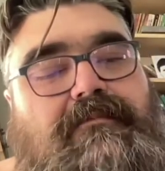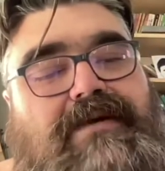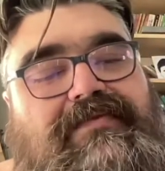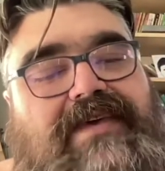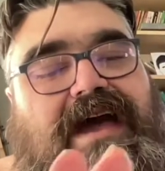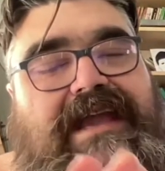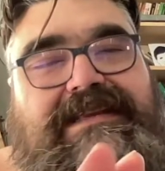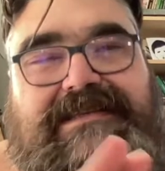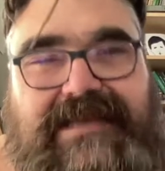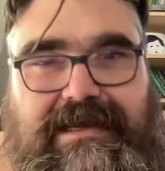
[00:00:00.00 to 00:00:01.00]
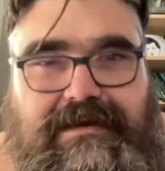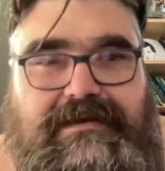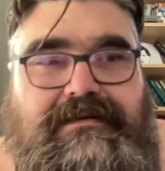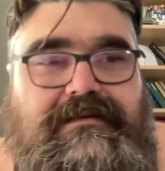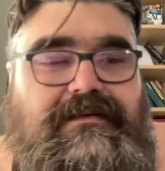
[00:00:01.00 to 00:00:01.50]
But the
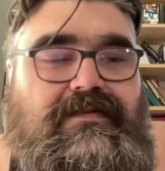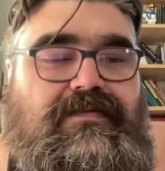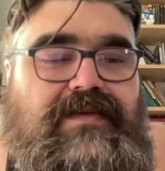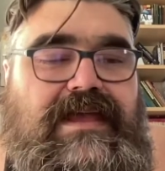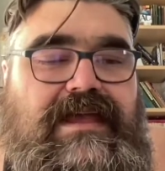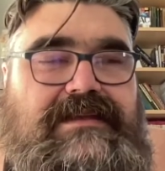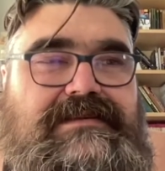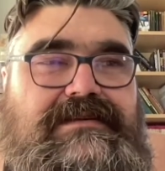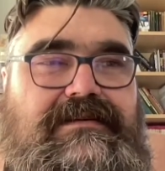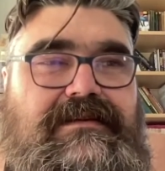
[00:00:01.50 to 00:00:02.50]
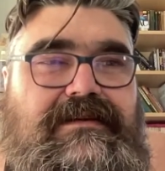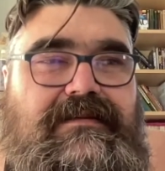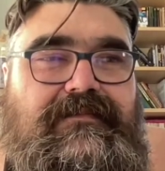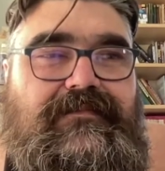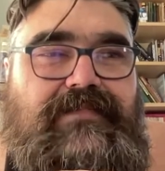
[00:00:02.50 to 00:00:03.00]
idea that
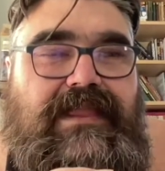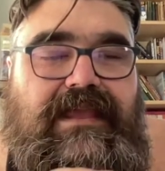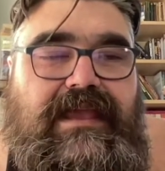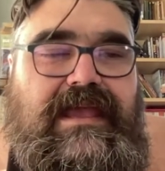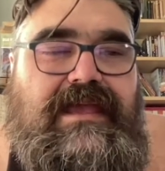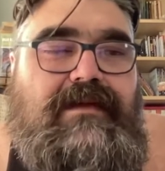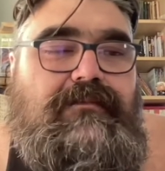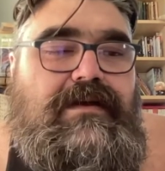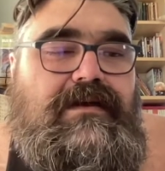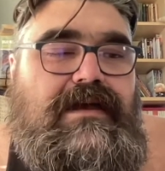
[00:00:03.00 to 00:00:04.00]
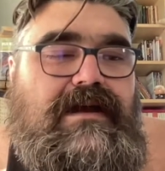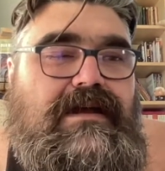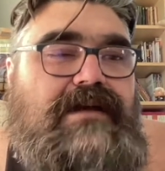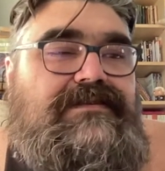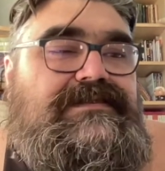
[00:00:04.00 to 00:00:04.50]

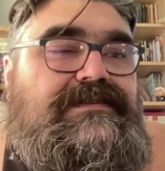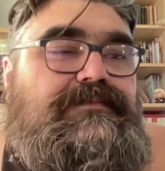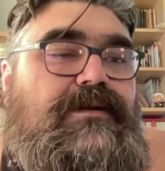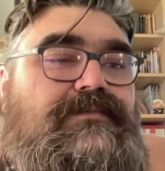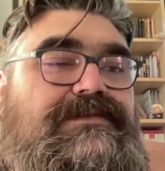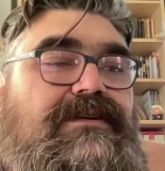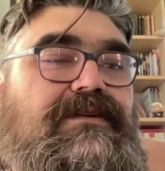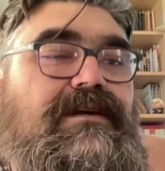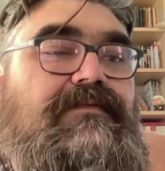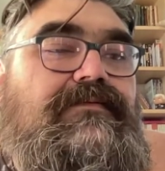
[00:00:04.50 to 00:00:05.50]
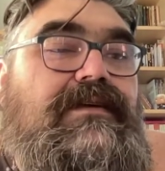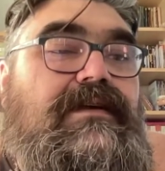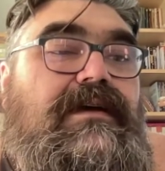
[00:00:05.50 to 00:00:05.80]
how does this poem start off?